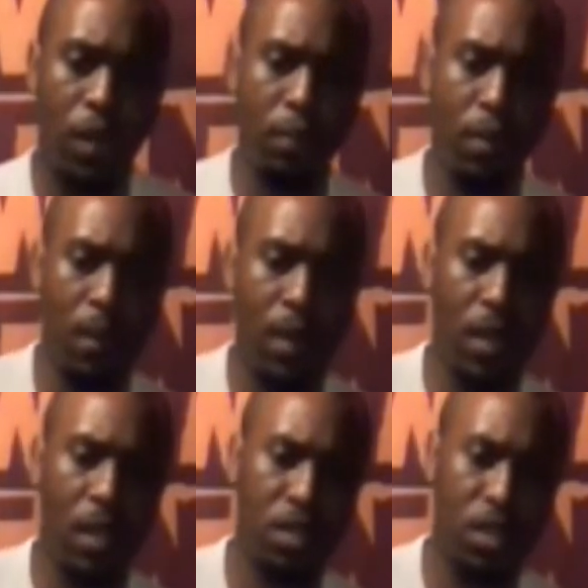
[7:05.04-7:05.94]
up in my
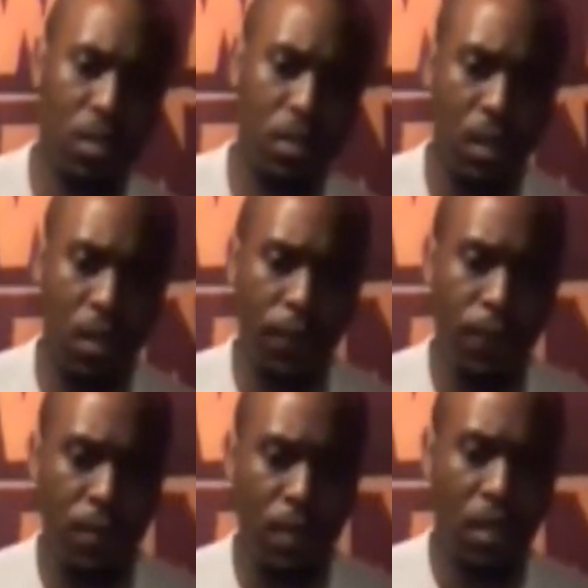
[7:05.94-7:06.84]
dungeons
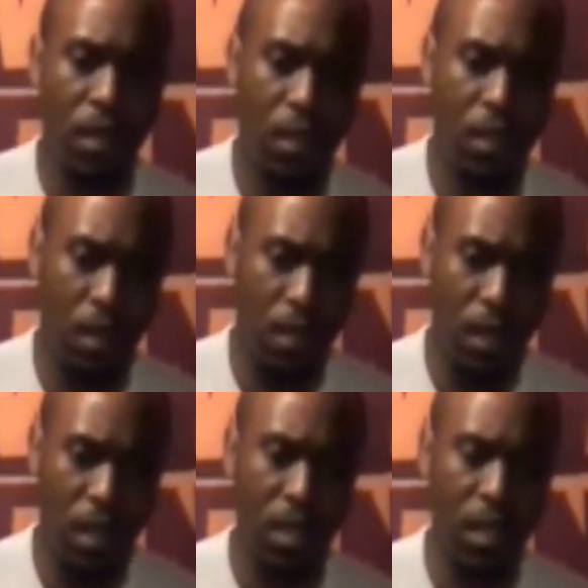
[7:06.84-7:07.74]

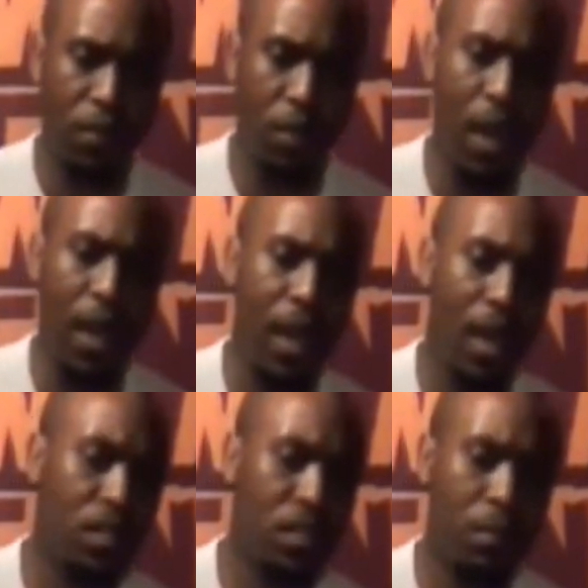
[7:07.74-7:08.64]
underneath the White
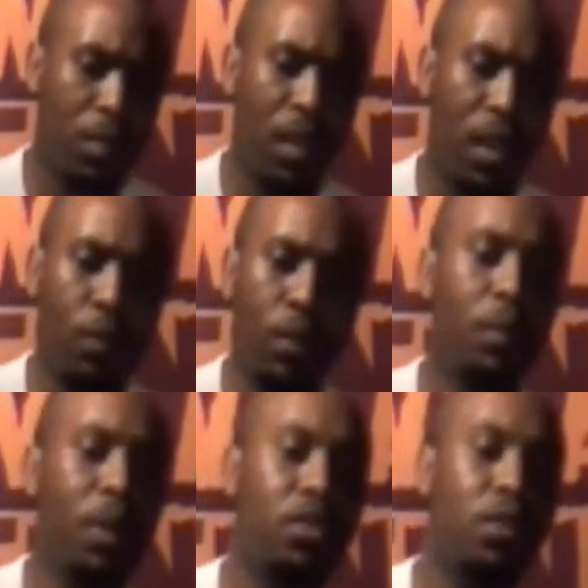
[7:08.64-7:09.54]
House and they've been like, what
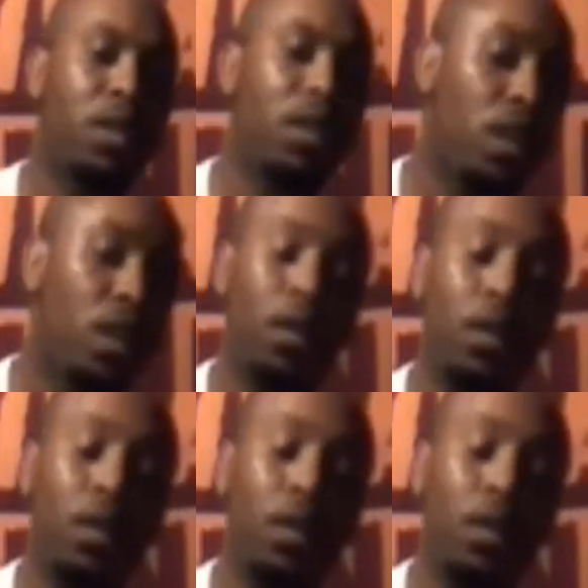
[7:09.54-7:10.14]
am I doing here?